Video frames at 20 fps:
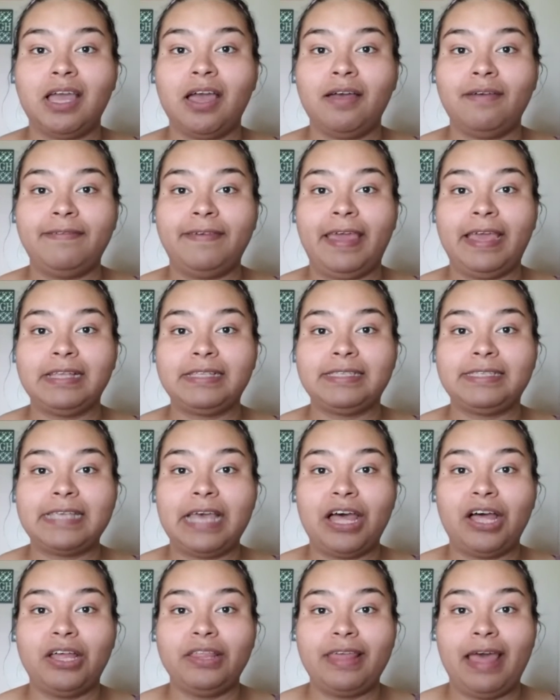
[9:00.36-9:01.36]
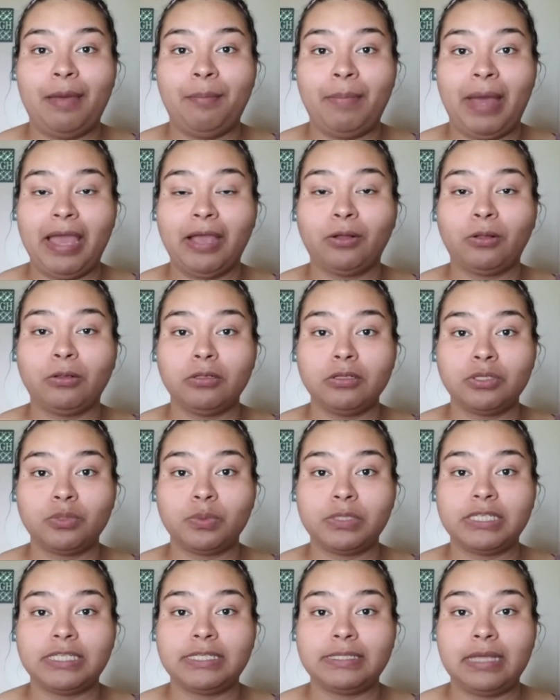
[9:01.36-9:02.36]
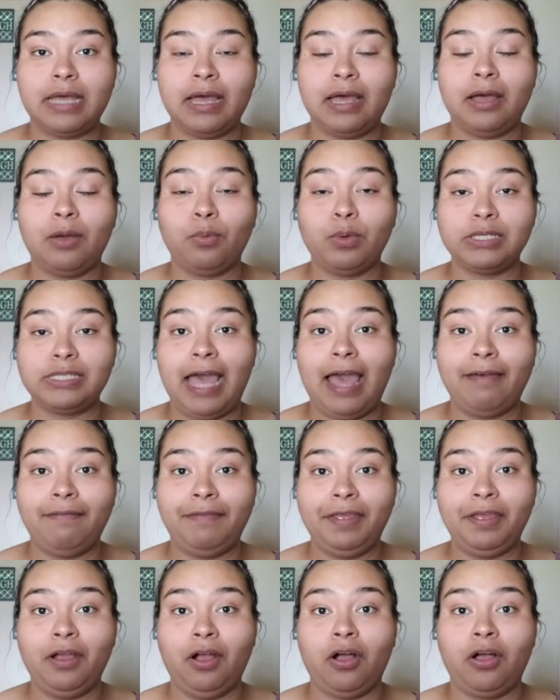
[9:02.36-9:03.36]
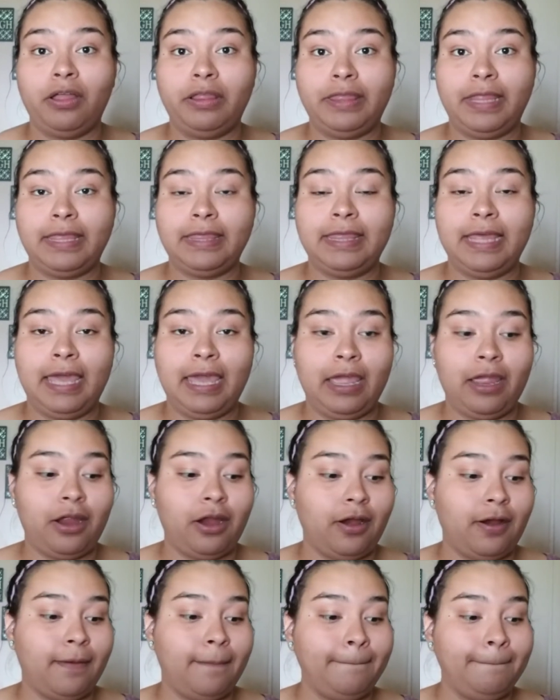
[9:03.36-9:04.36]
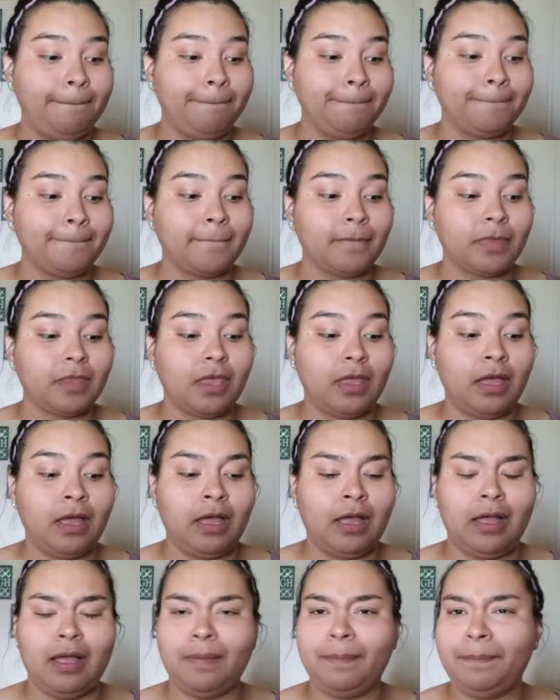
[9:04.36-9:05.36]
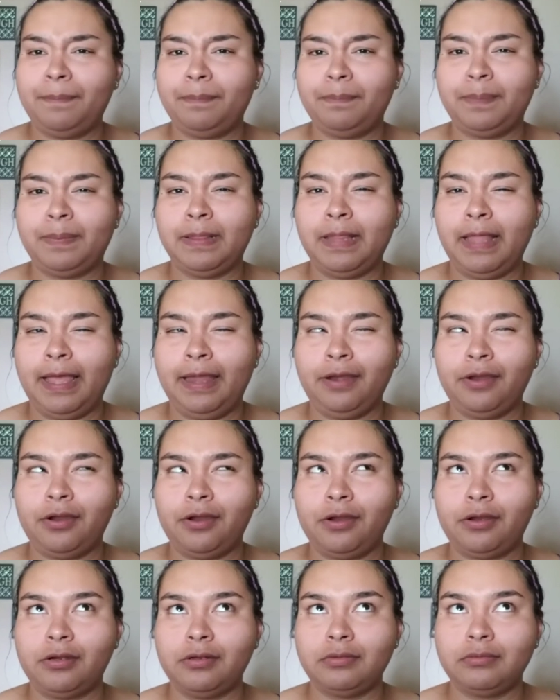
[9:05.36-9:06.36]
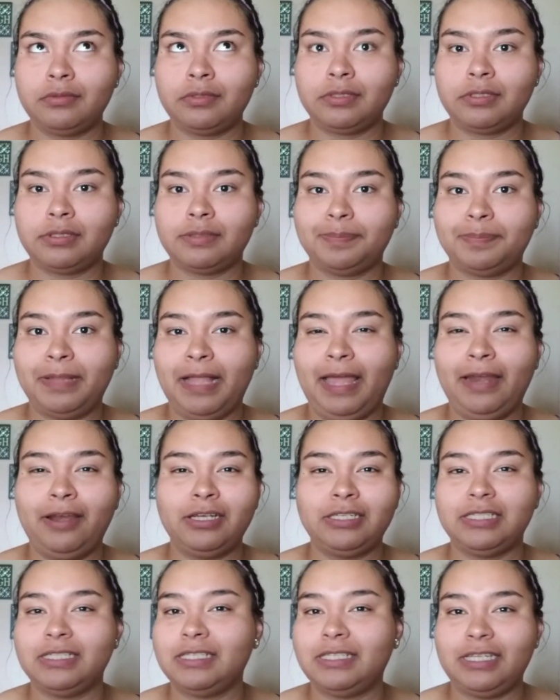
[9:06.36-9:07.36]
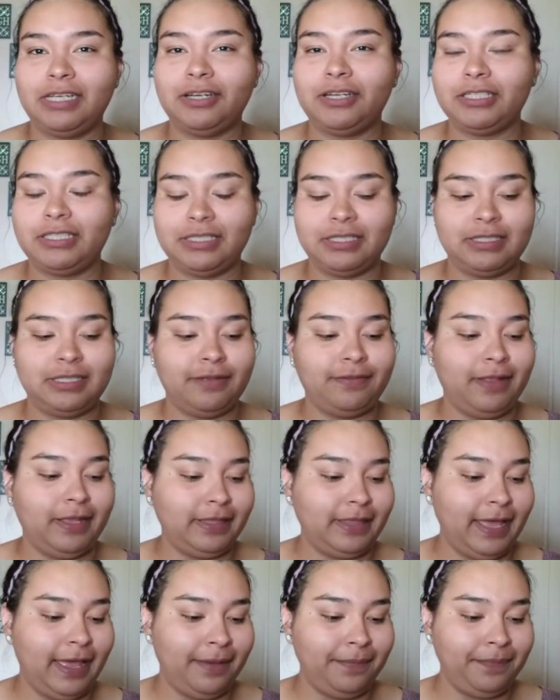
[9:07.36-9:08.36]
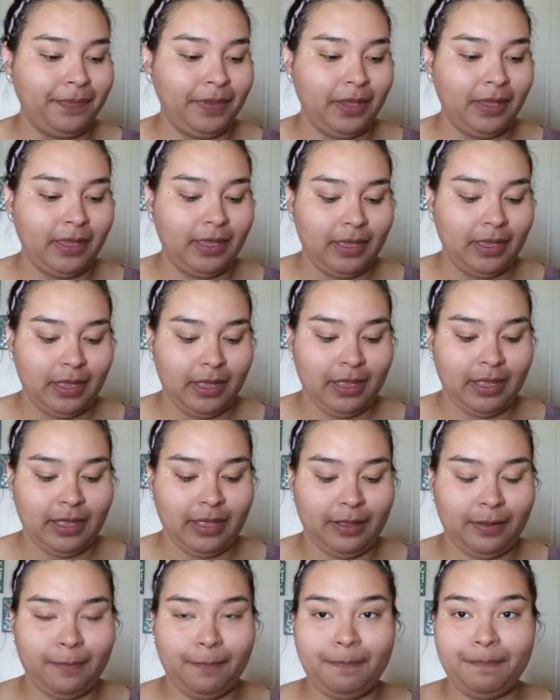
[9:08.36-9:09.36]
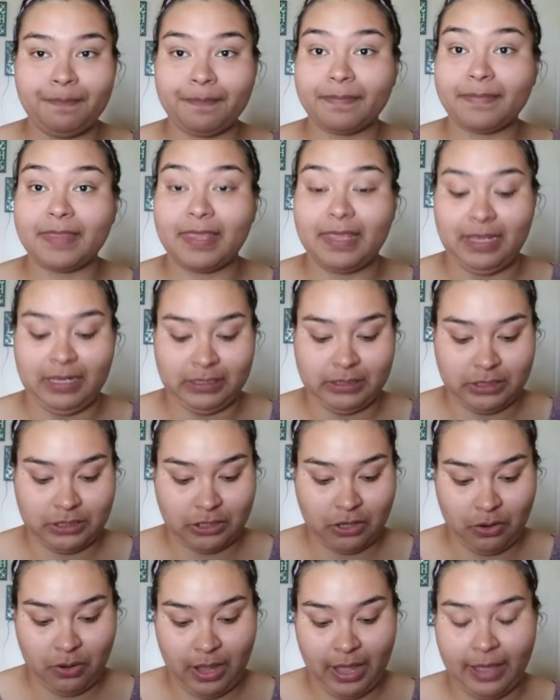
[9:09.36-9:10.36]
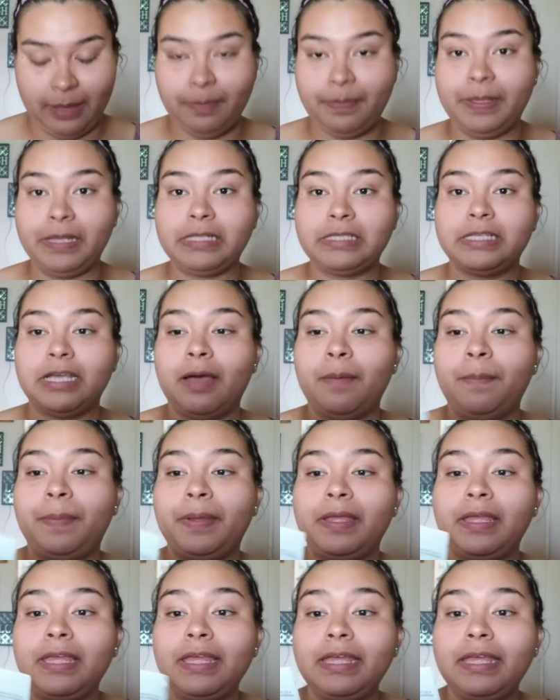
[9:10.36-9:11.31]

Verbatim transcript: of a sale that Michael's was uh, was having on their uh, planners, planners and stickers and stuff like that. Um, and so I picked up